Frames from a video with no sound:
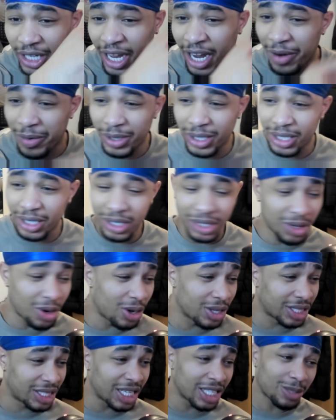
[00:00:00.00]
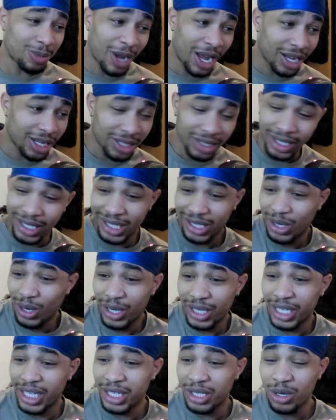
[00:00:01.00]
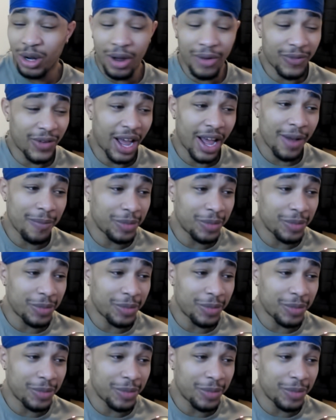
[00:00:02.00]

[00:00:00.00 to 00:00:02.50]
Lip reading: he's got a six pack. He's not fat.